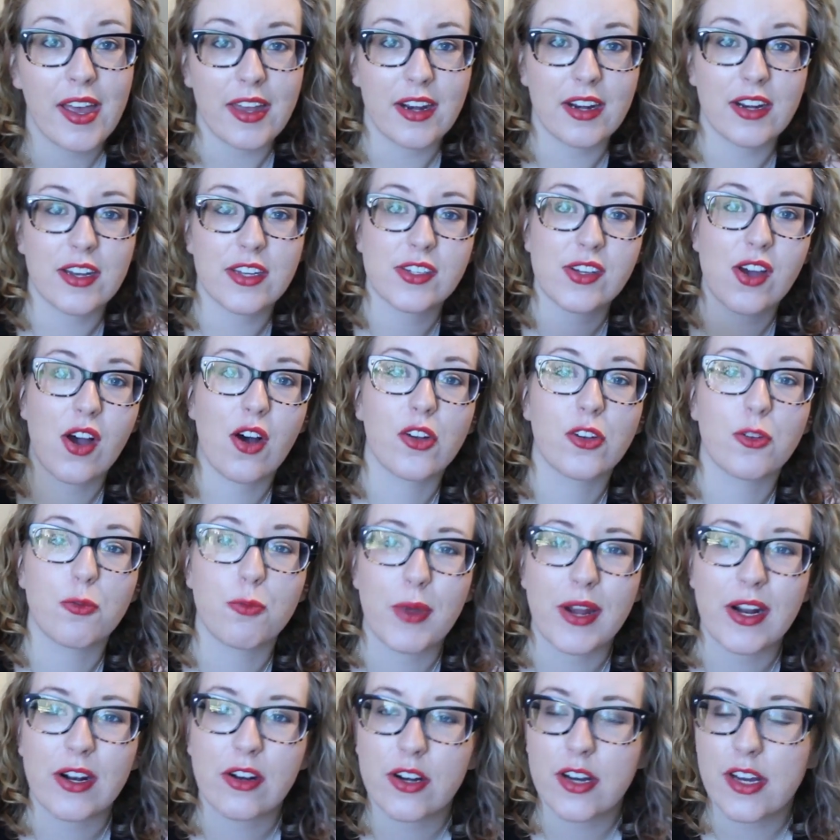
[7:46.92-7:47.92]
and it is called
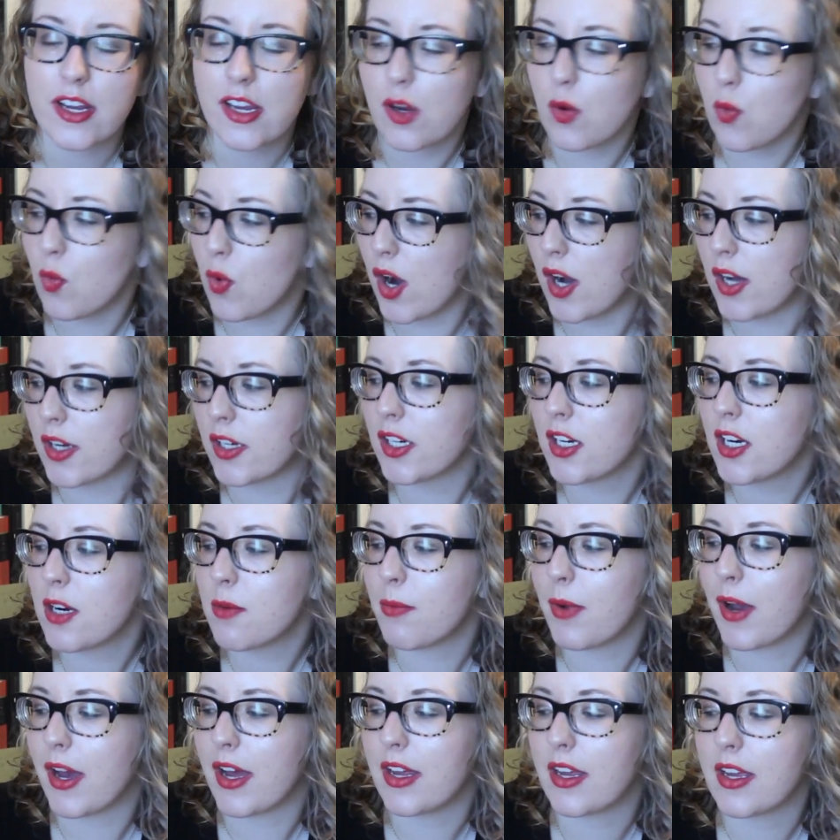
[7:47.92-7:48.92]
Burying Water
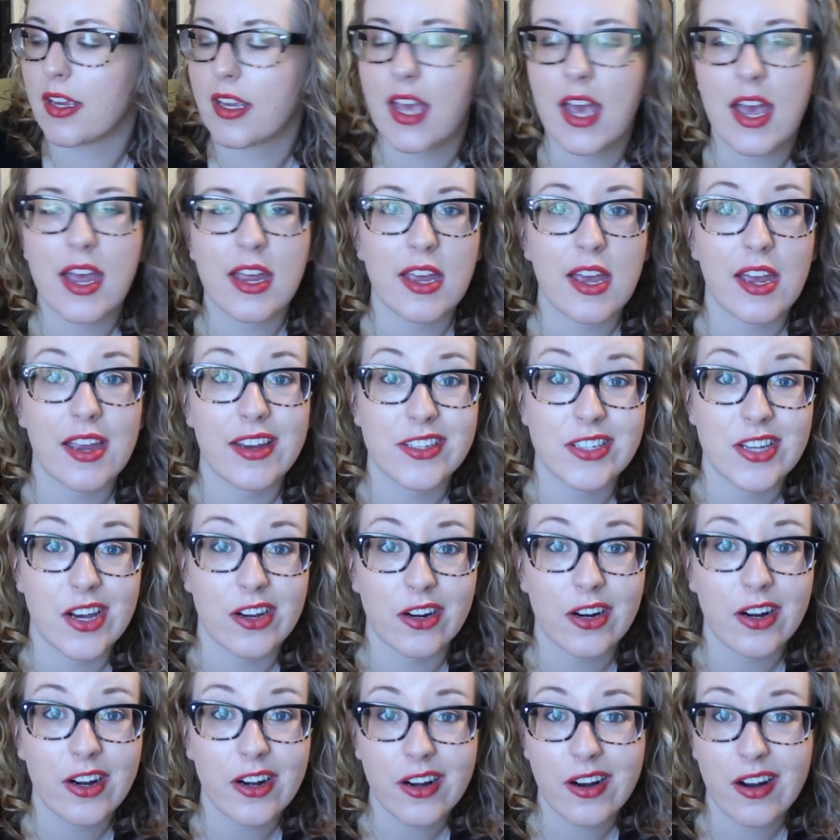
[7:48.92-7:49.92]
by K.A.
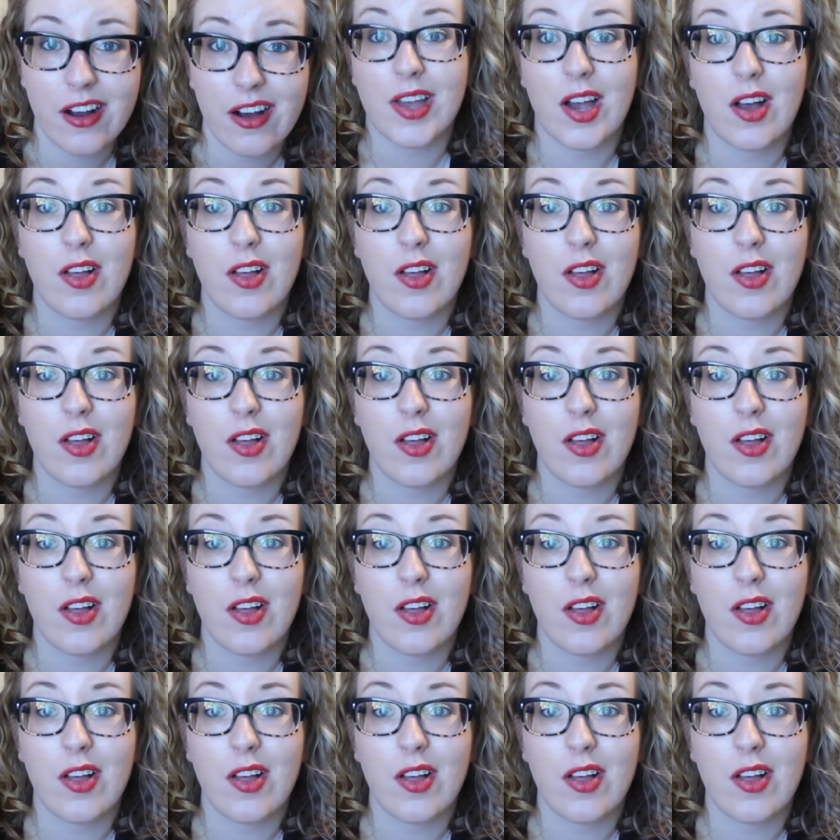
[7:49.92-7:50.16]
Tucker.